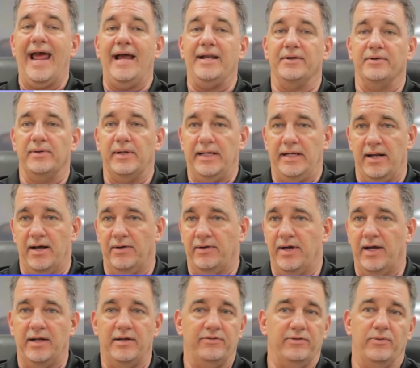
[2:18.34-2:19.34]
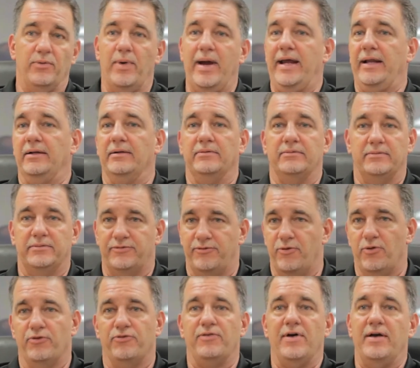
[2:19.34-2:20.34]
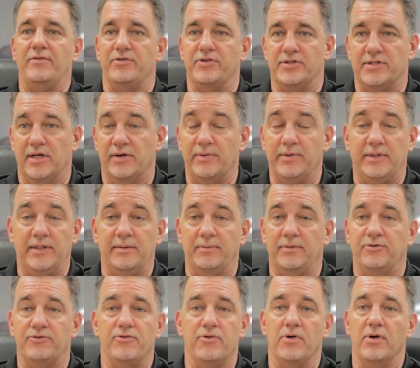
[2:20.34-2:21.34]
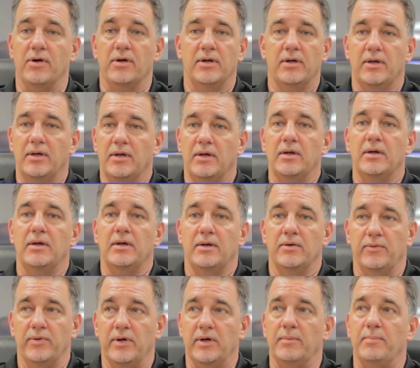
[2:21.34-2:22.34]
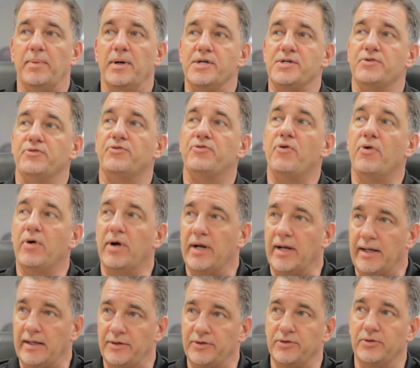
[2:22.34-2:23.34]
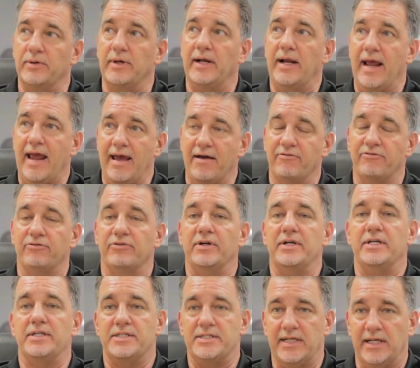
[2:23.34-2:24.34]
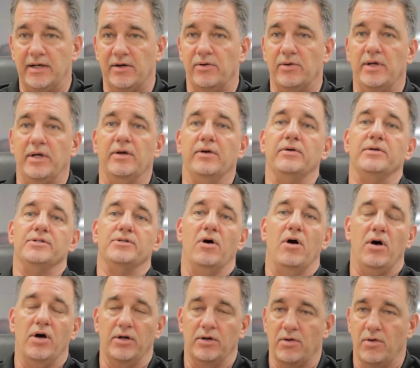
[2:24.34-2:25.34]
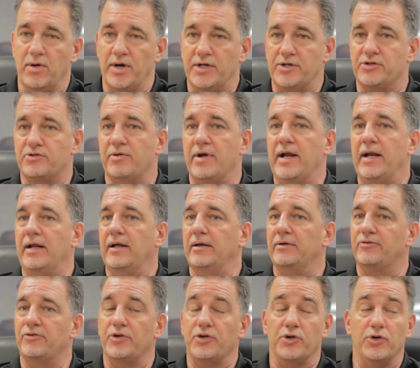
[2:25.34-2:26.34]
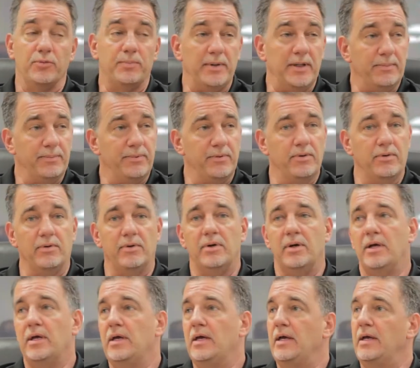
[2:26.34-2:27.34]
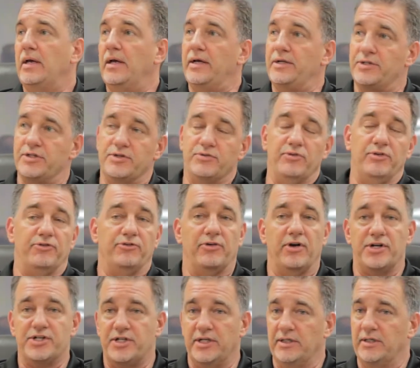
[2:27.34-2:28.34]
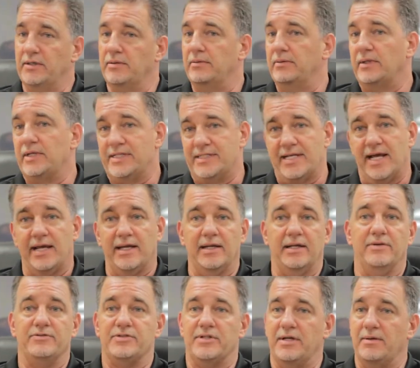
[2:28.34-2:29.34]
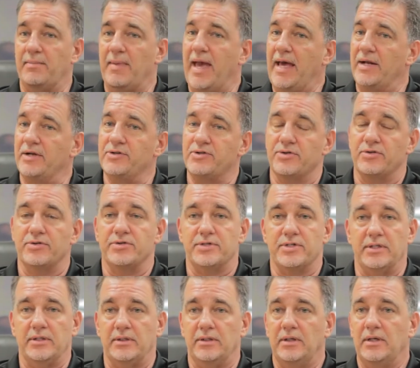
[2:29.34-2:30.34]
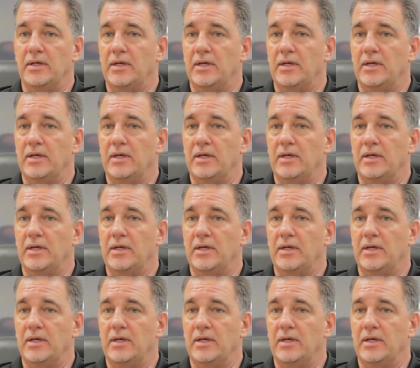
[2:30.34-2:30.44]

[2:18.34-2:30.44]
annually now, not even wait four or five years like we did before. We're going to budget for it and do it every single year as ongoing training for new people and just refreshing the executives and the managers and